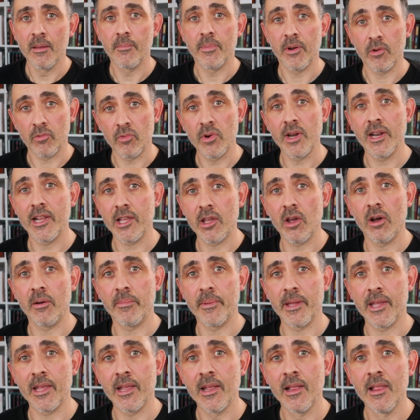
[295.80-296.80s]
really
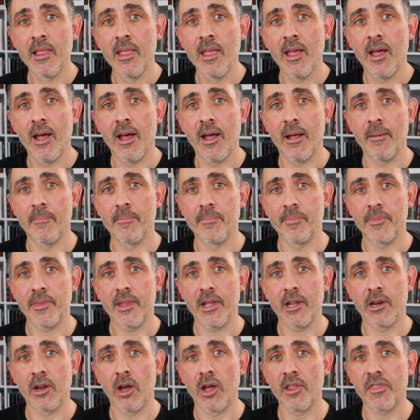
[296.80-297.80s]
got me. And
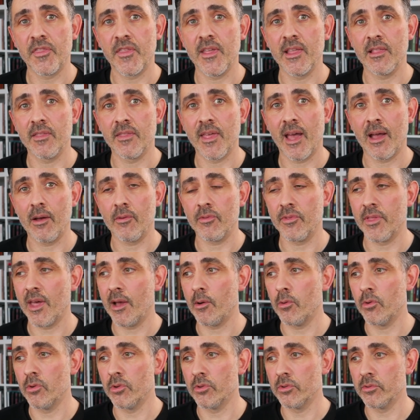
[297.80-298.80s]
I think
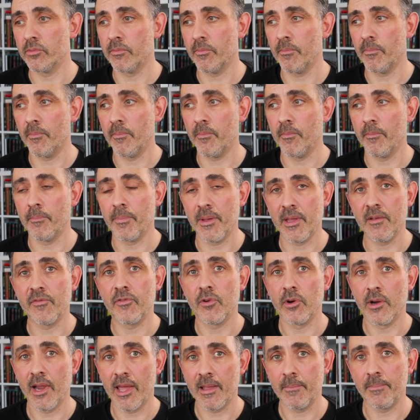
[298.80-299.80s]
that will be
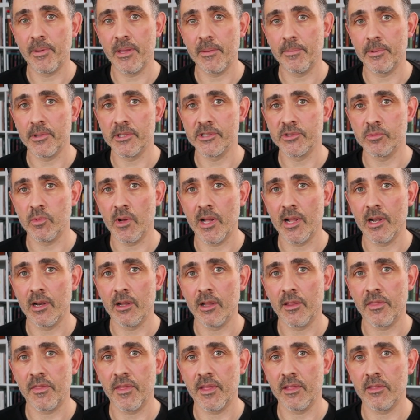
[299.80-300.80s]
for lay people as well.
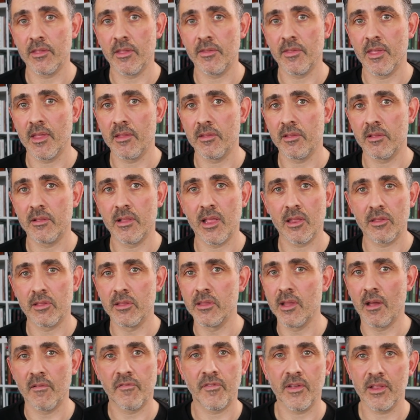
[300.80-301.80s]
I think that there's
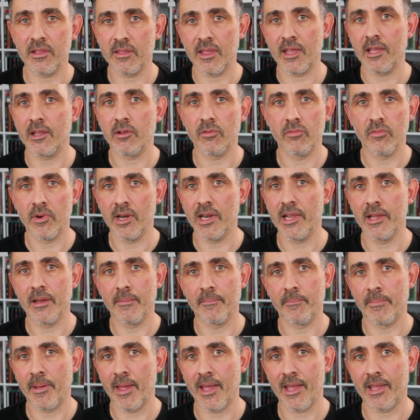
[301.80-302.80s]
nothing they can really
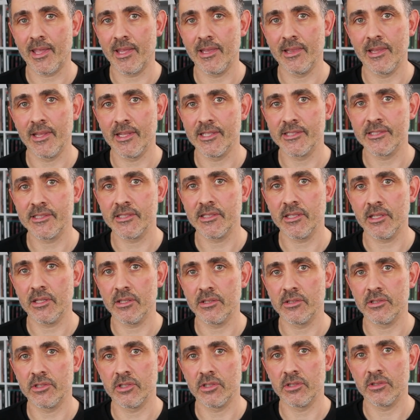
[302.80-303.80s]
unpack in this
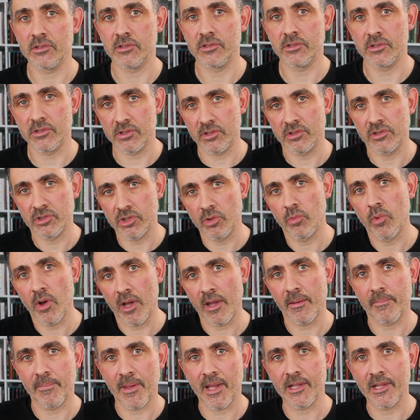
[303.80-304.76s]
to work